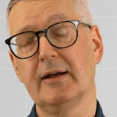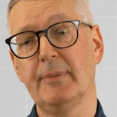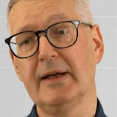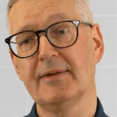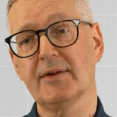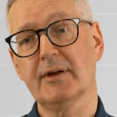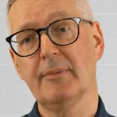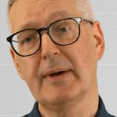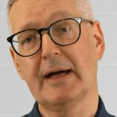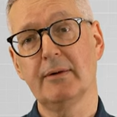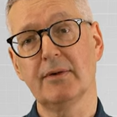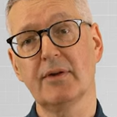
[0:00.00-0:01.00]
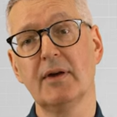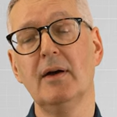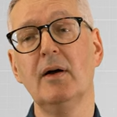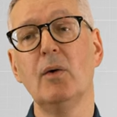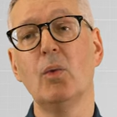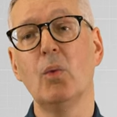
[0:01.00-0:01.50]
bit about
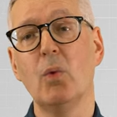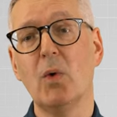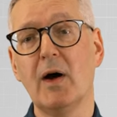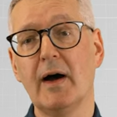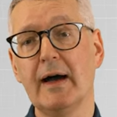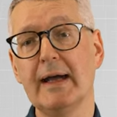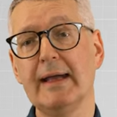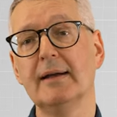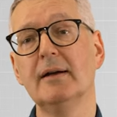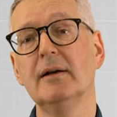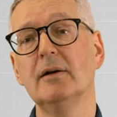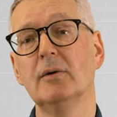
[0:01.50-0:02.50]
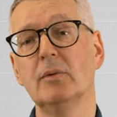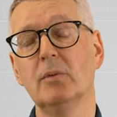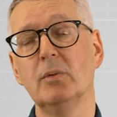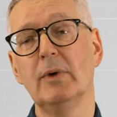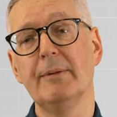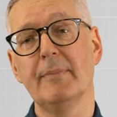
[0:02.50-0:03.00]
why
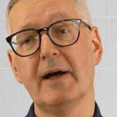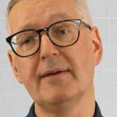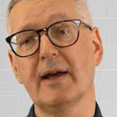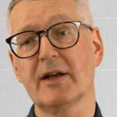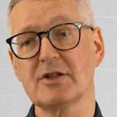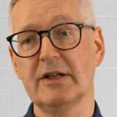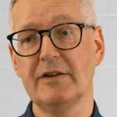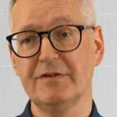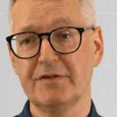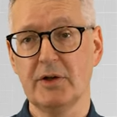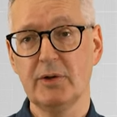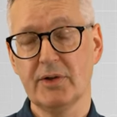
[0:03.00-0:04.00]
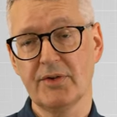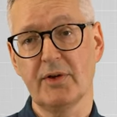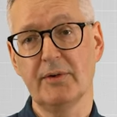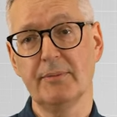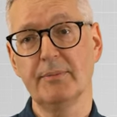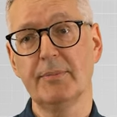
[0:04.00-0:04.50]
we might actually focus
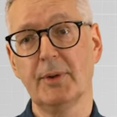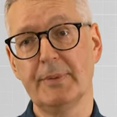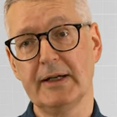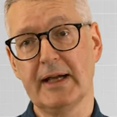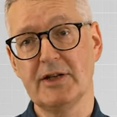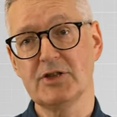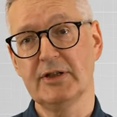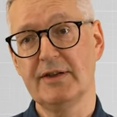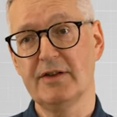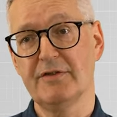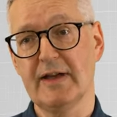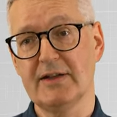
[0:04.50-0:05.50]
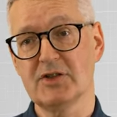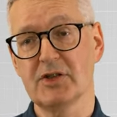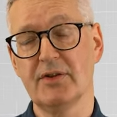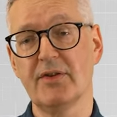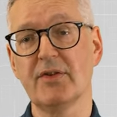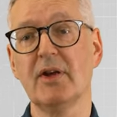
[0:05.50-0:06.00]
on population
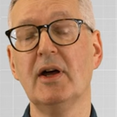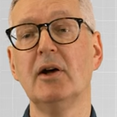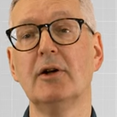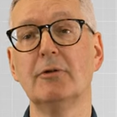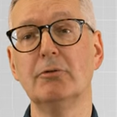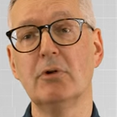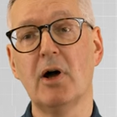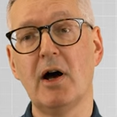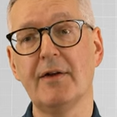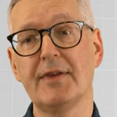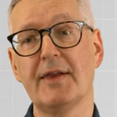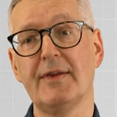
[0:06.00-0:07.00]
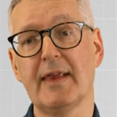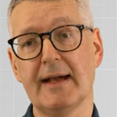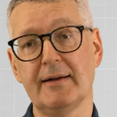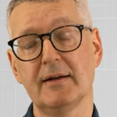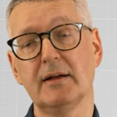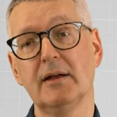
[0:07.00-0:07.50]
interventions rather
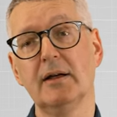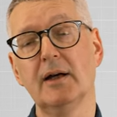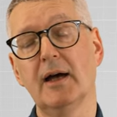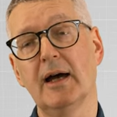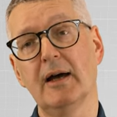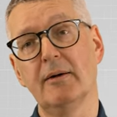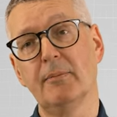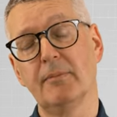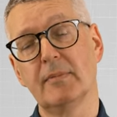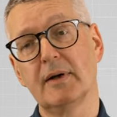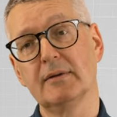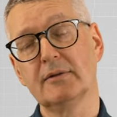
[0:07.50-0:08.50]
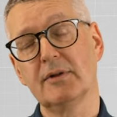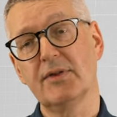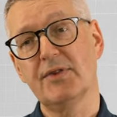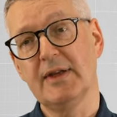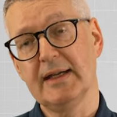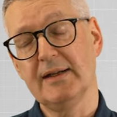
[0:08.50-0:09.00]
than um,
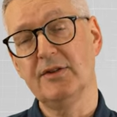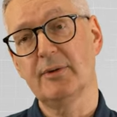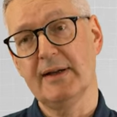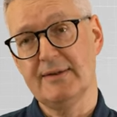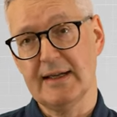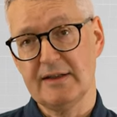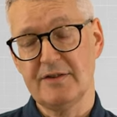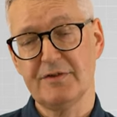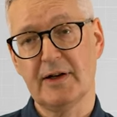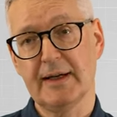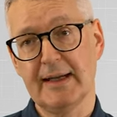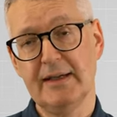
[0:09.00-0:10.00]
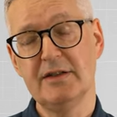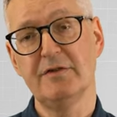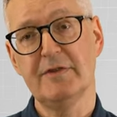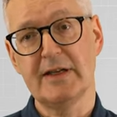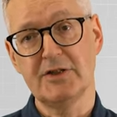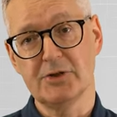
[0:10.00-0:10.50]
seeking to identify
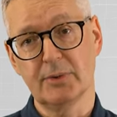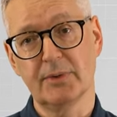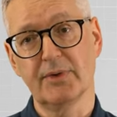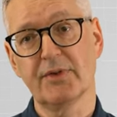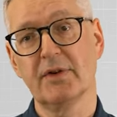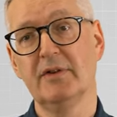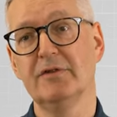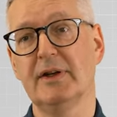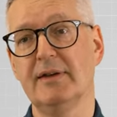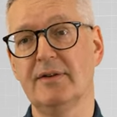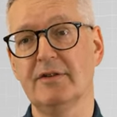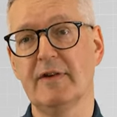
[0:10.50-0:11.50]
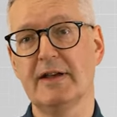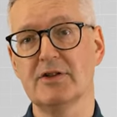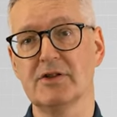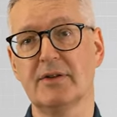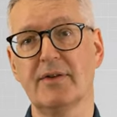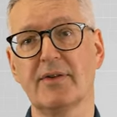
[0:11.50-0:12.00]
individuals for
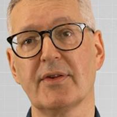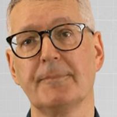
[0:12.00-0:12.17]
interventions.